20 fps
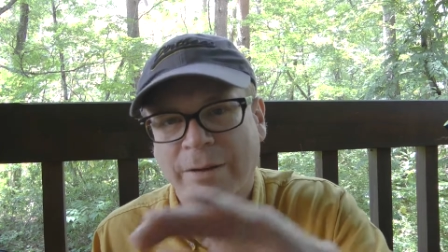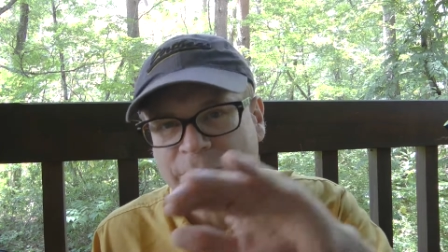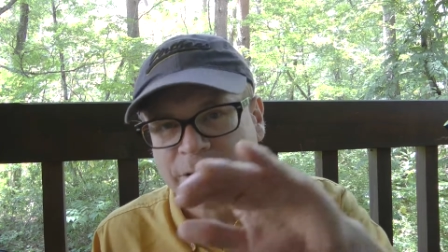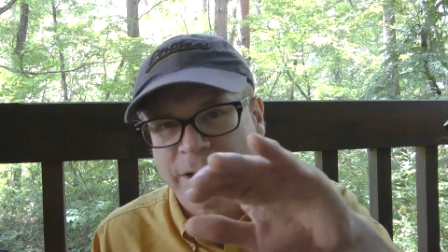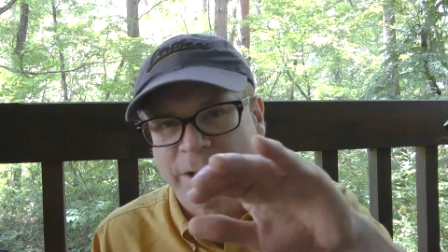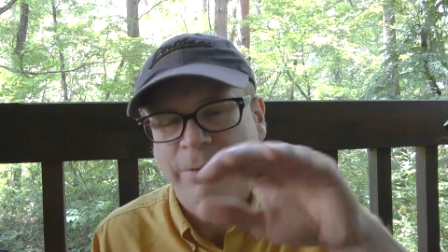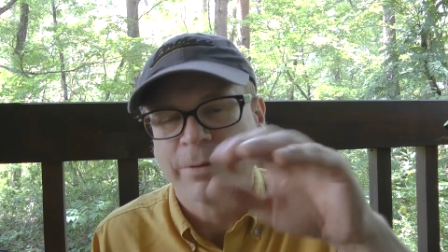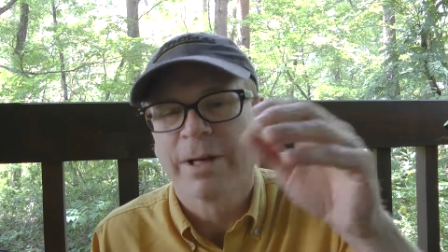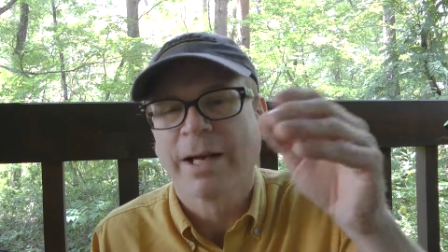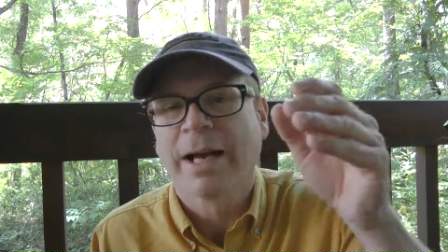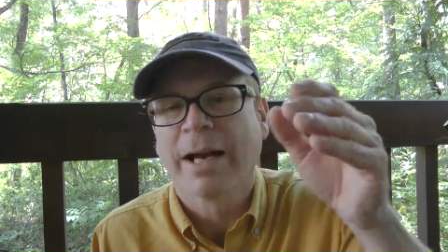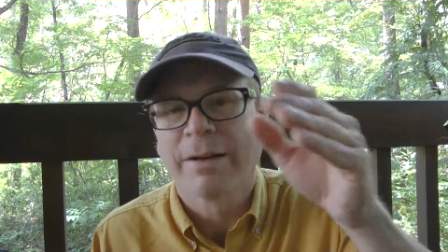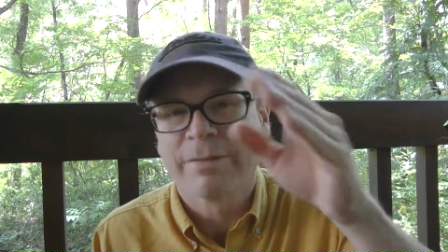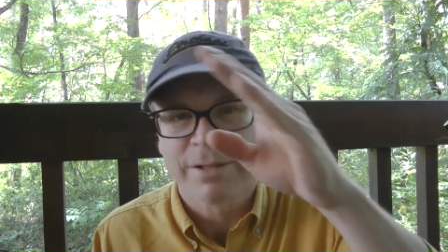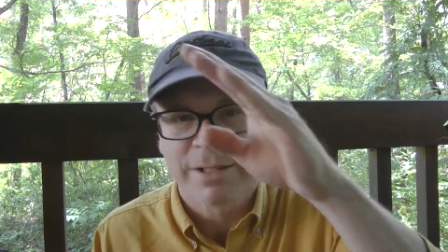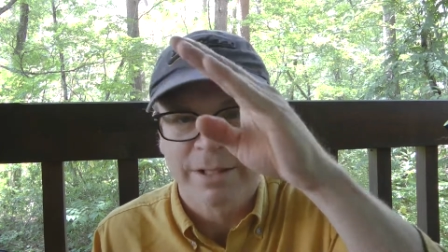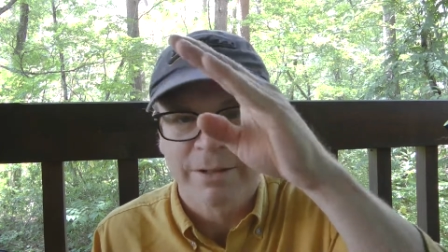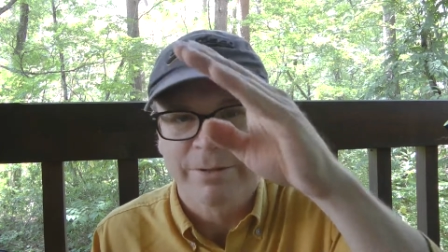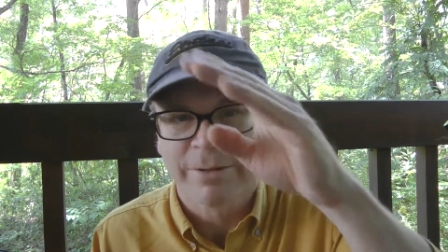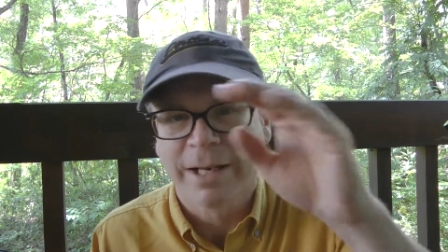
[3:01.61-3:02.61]
stairway, half
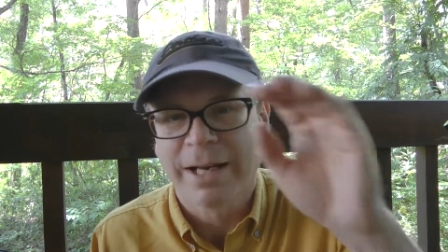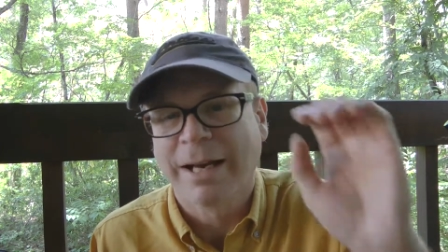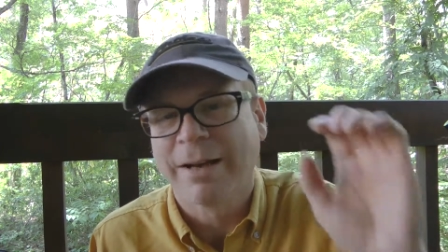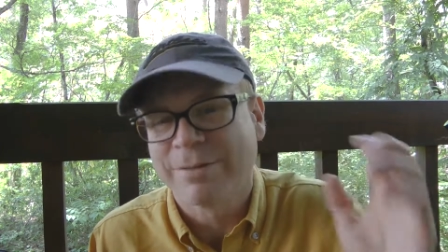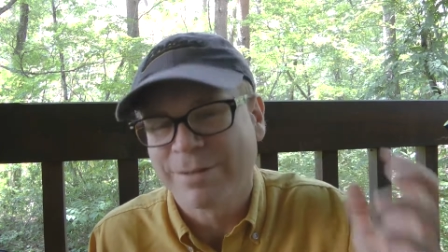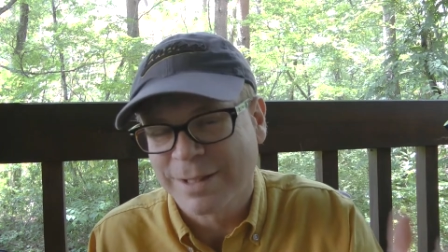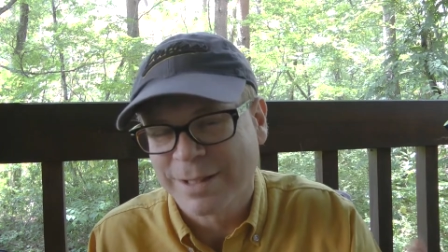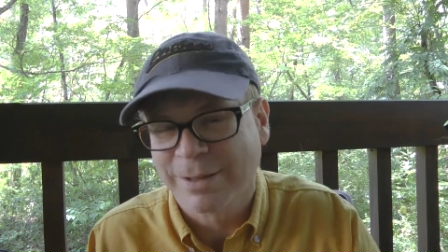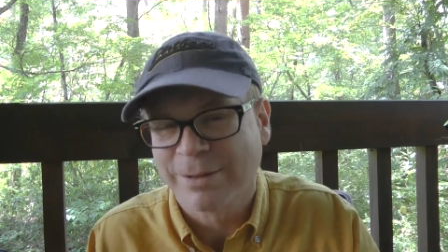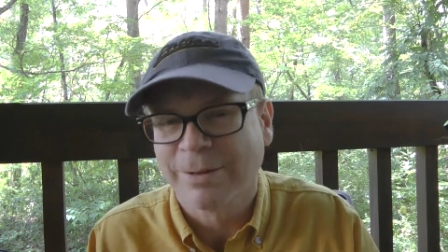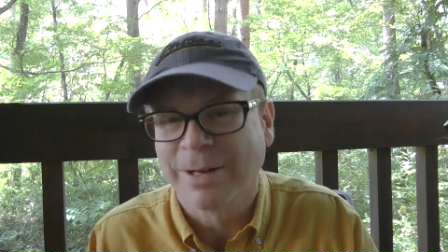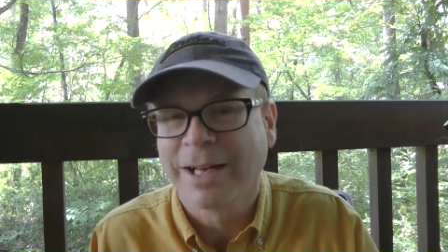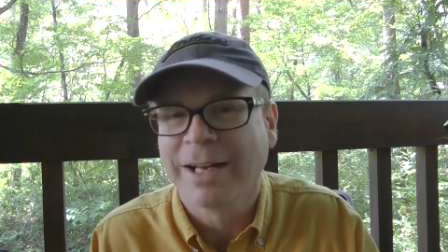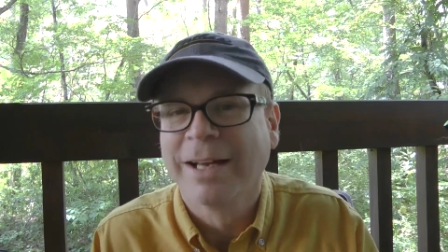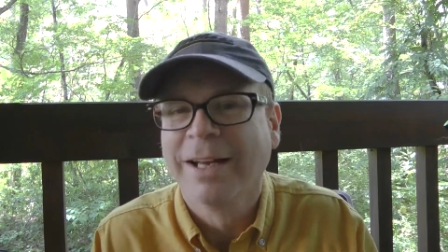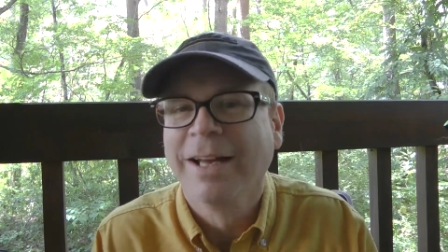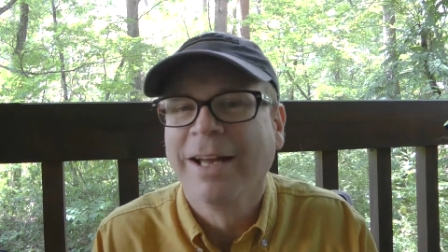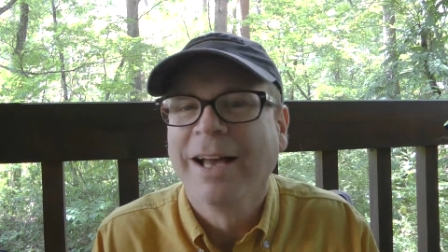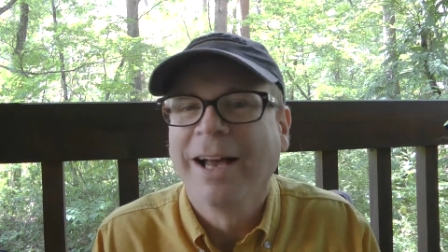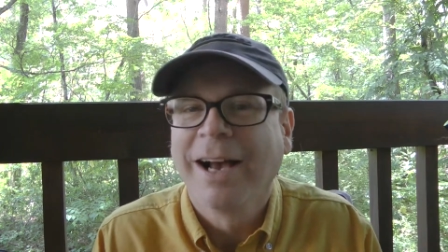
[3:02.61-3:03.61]
stairway, half stairway.
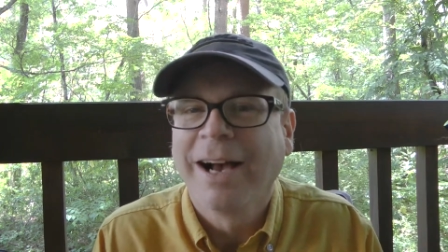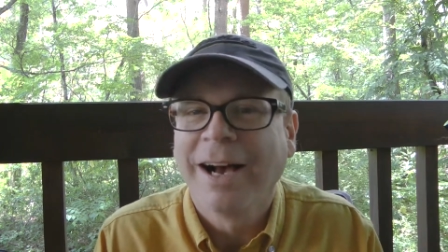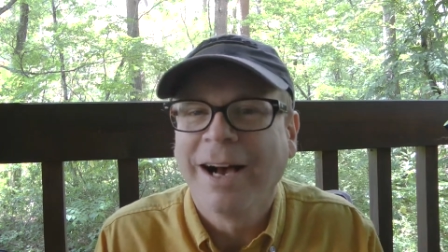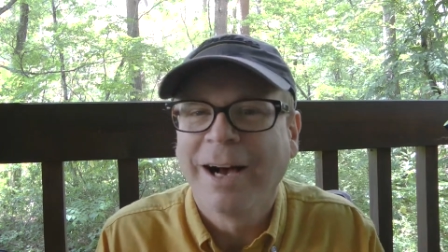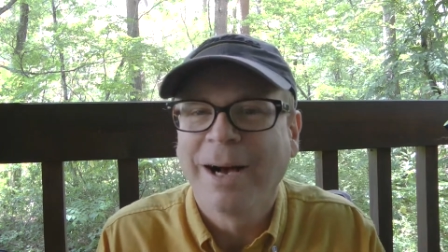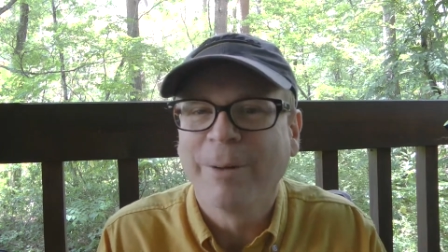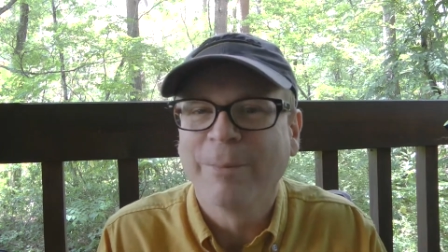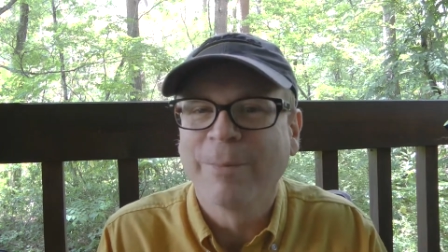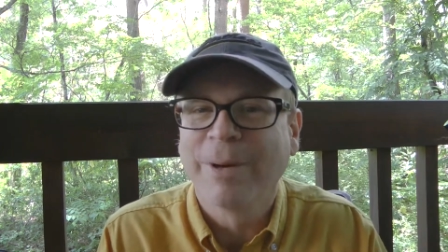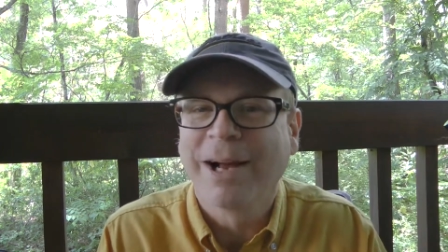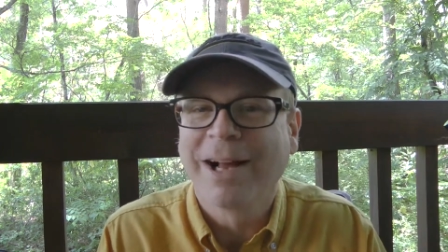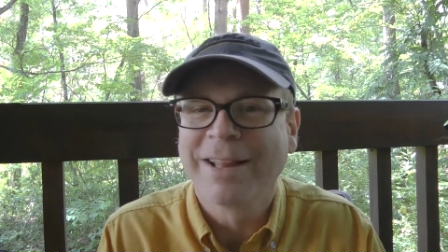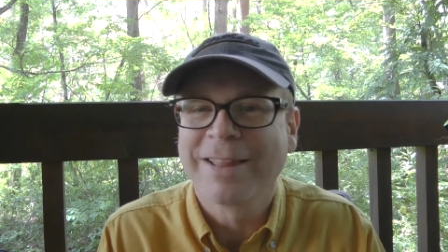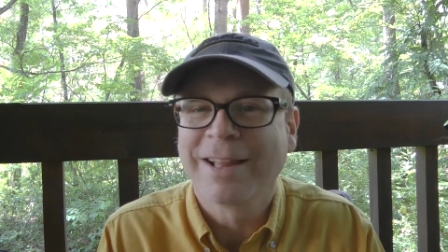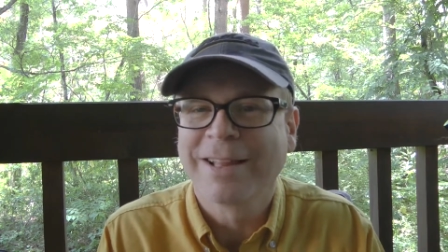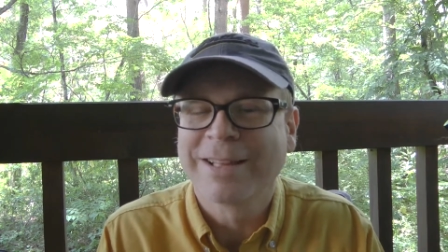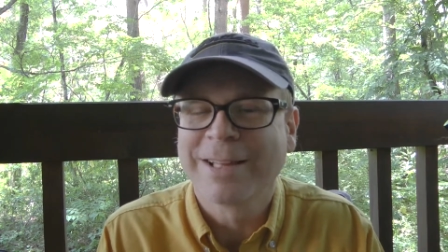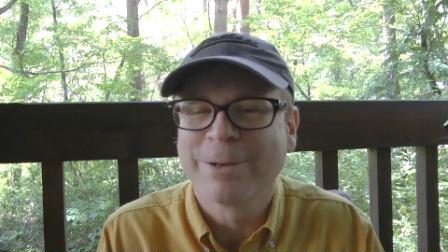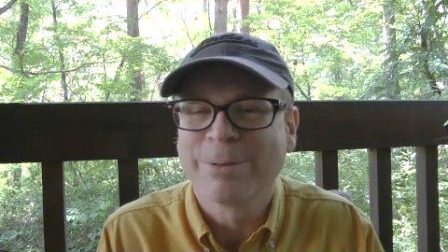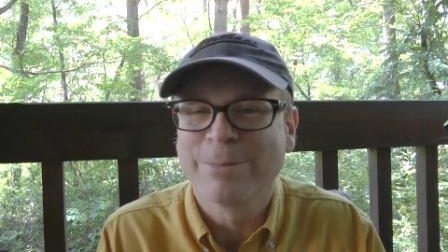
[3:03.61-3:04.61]
I
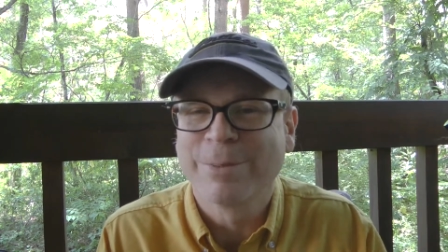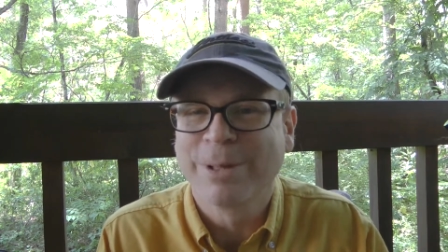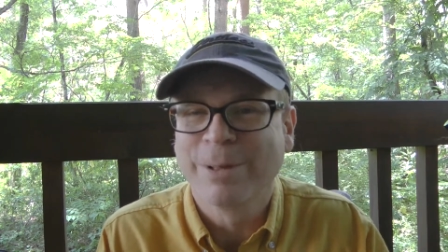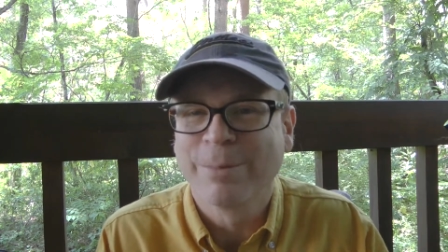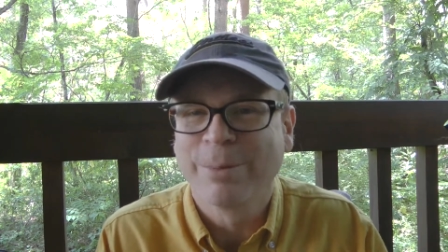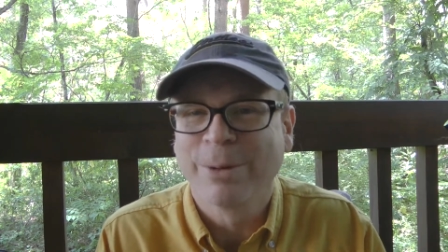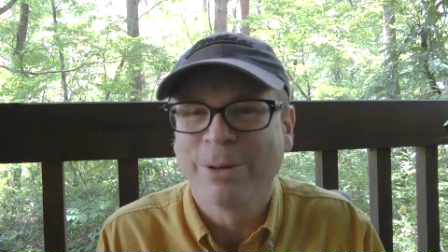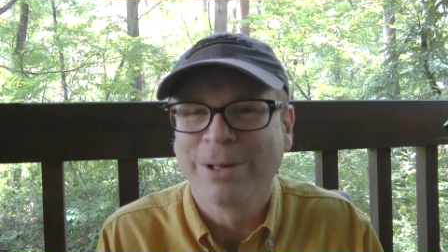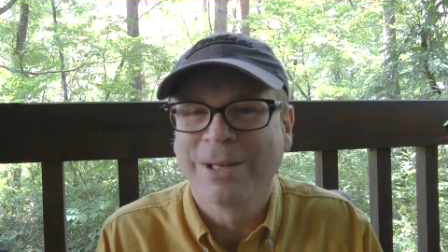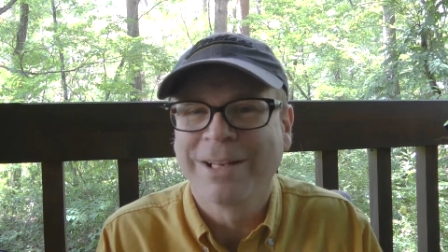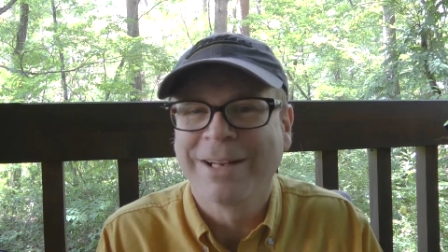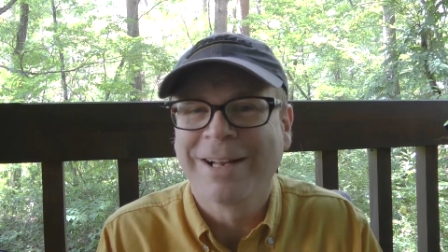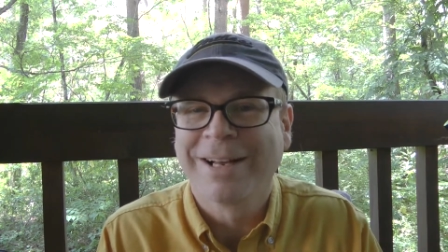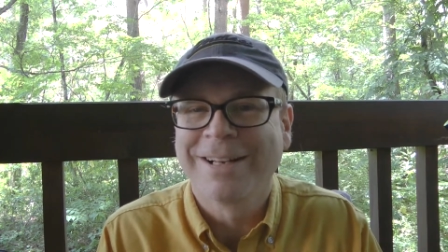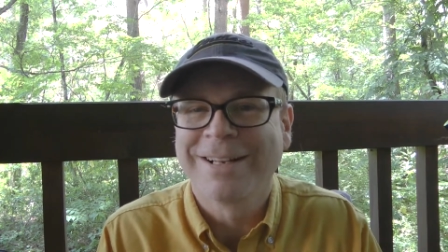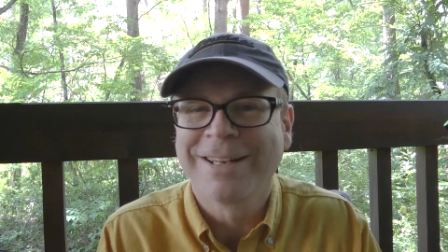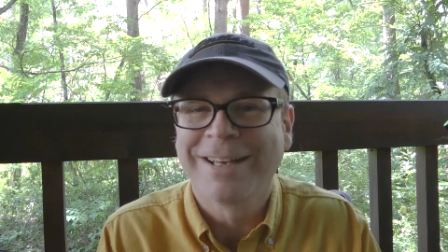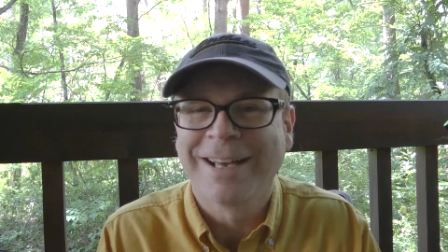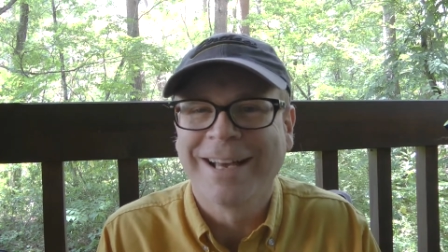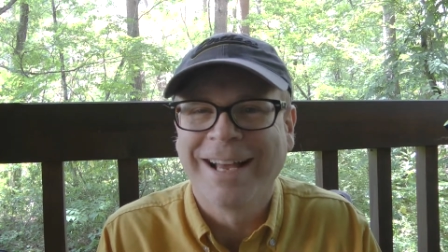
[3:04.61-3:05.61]
thought that would be a brilliant
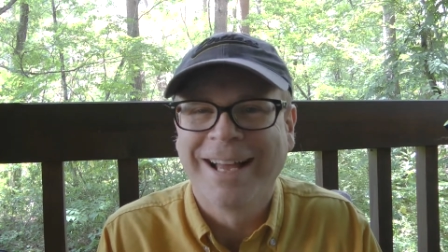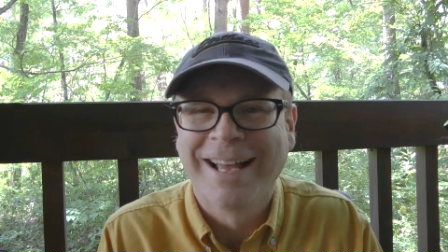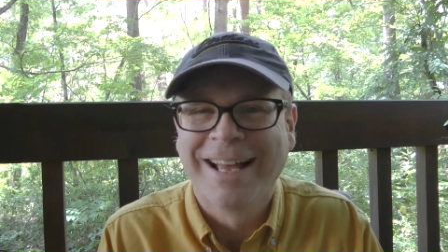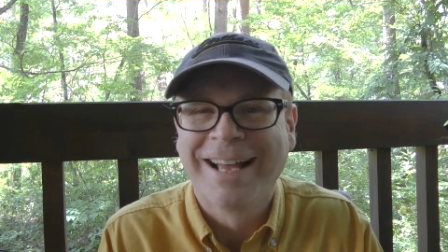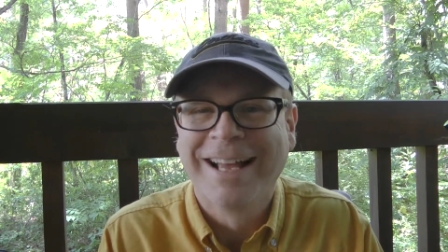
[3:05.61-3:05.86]
idea.